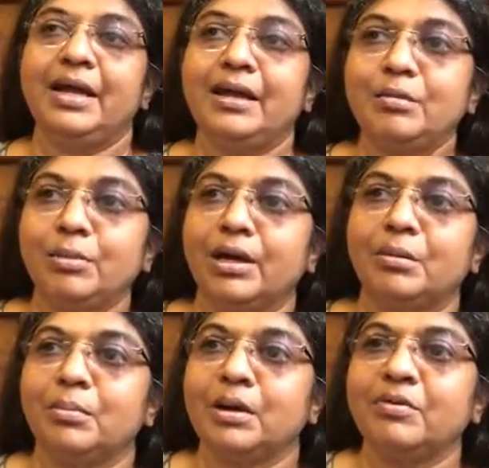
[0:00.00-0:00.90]

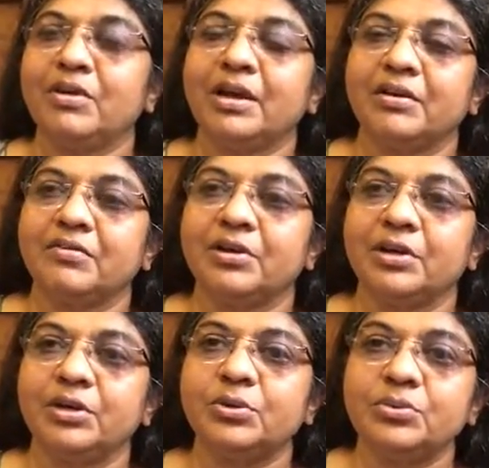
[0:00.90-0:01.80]
Myanmar, we have a
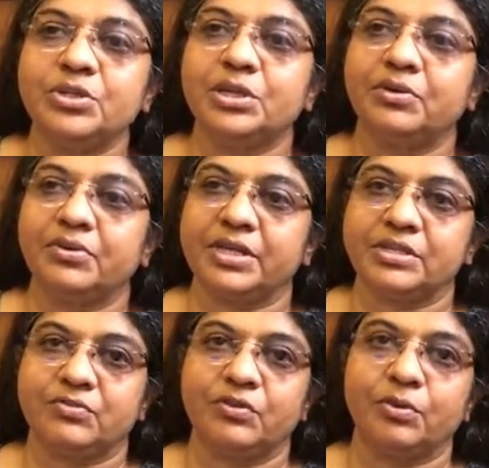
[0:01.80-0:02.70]
huge
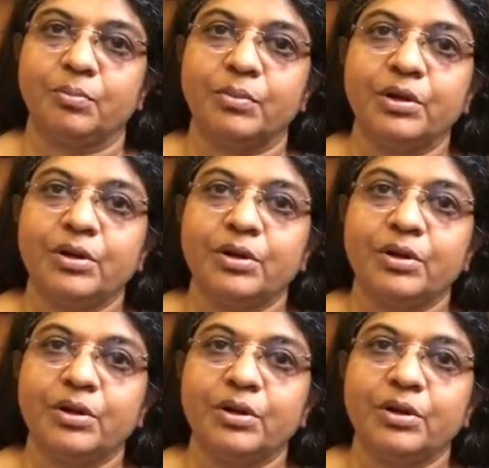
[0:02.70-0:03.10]
interest from